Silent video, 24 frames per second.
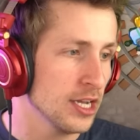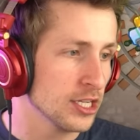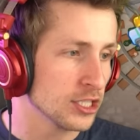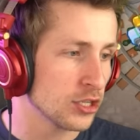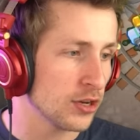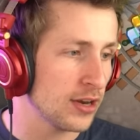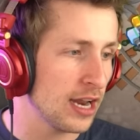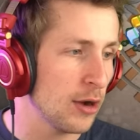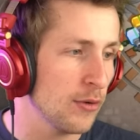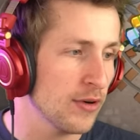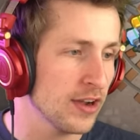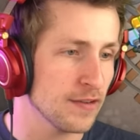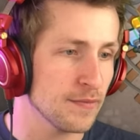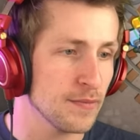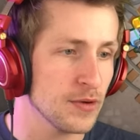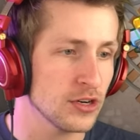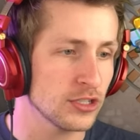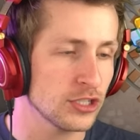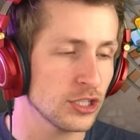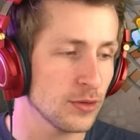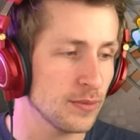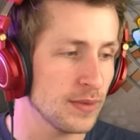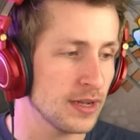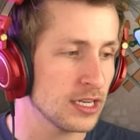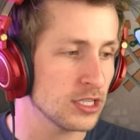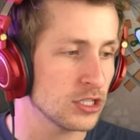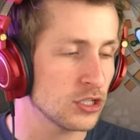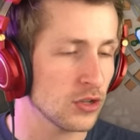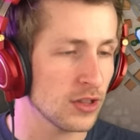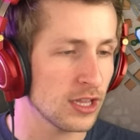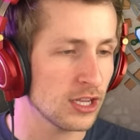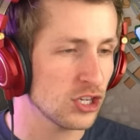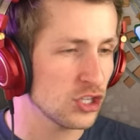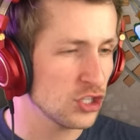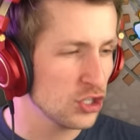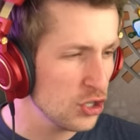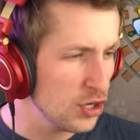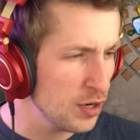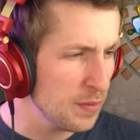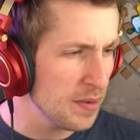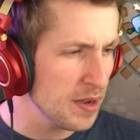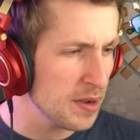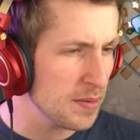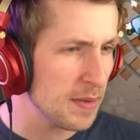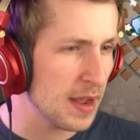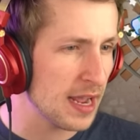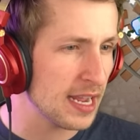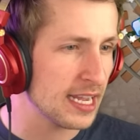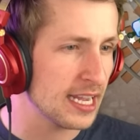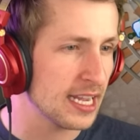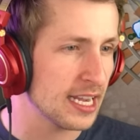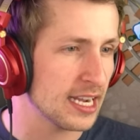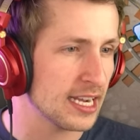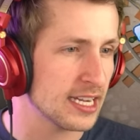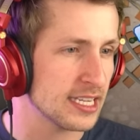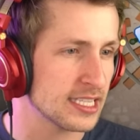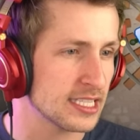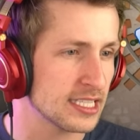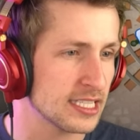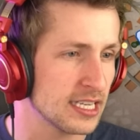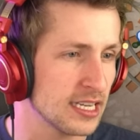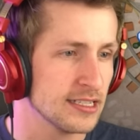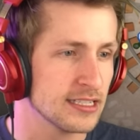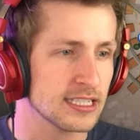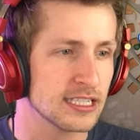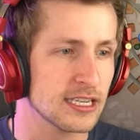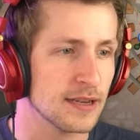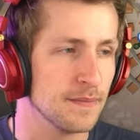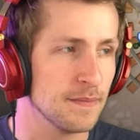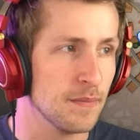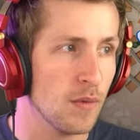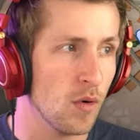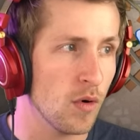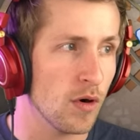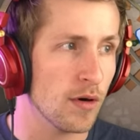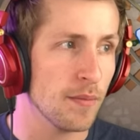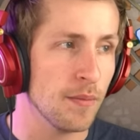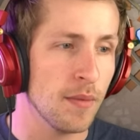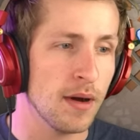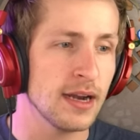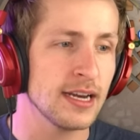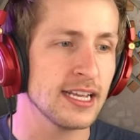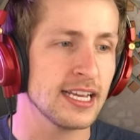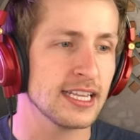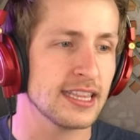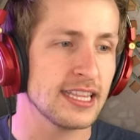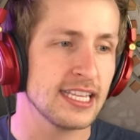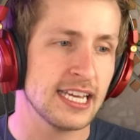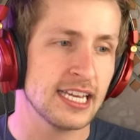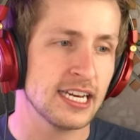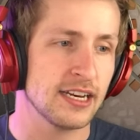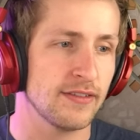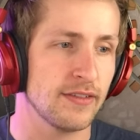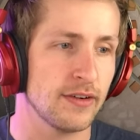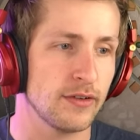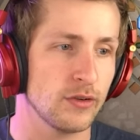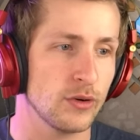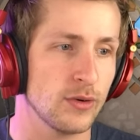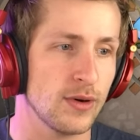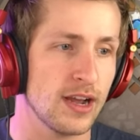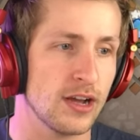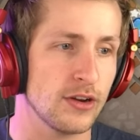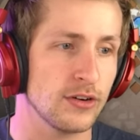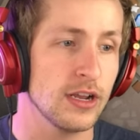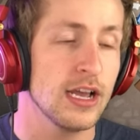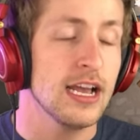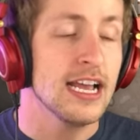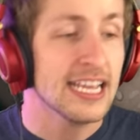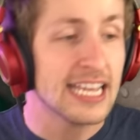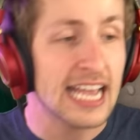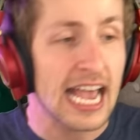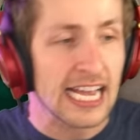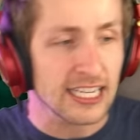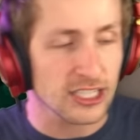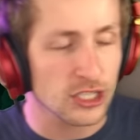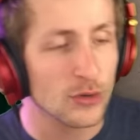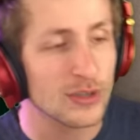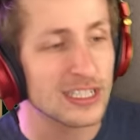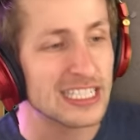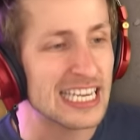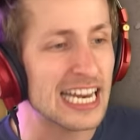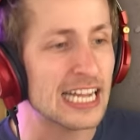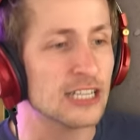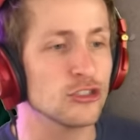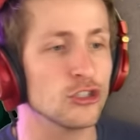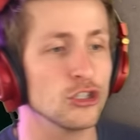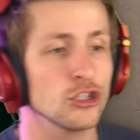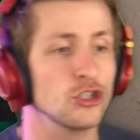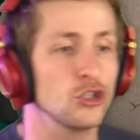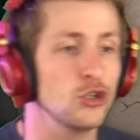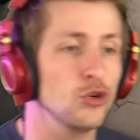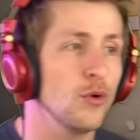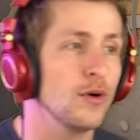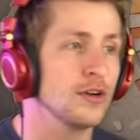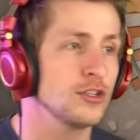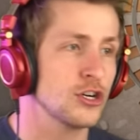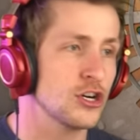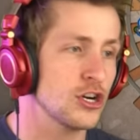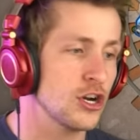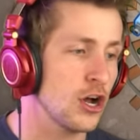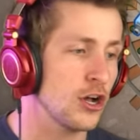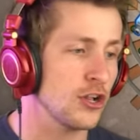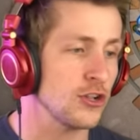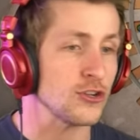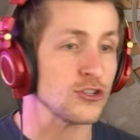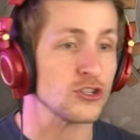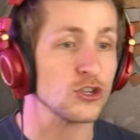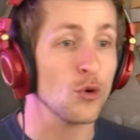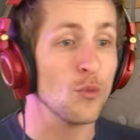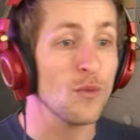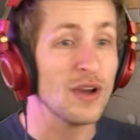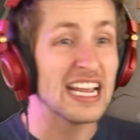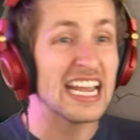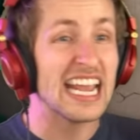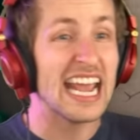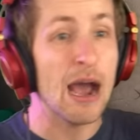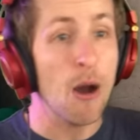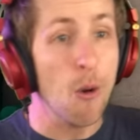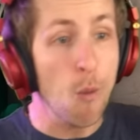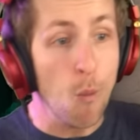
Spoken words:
So now we have Merchantman, so that should be making us some more money at the end of every round. Yeah, so it's an extra $200. So we get